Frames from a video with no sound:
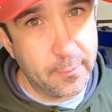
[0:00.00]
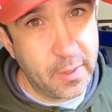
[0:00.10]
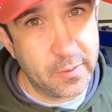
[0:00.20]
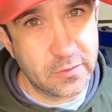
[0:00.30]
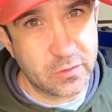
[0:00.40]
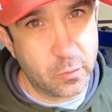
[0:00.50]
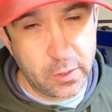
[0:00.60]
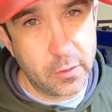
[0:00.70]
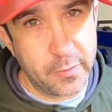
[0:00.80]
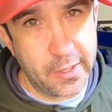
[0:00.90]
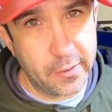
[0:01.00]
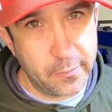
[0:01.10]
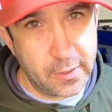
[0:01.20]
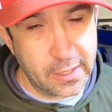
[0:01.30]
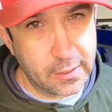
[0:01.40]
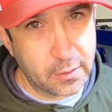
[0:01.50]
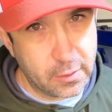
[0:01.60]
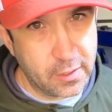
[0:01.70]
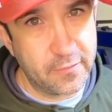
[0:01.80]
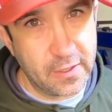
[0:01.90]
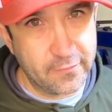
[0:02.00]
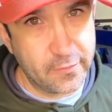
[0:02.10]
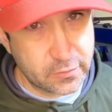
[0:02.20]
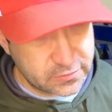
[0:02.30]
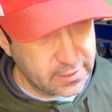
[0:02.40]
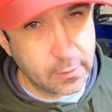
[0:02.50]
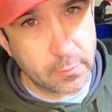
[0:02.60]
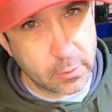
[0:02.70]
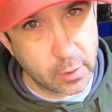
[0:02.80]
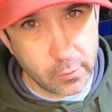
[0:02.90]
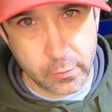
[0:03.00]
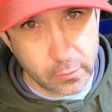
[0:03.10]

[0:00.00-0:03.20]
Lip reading: maybe I'm just weird about them. I love having those down below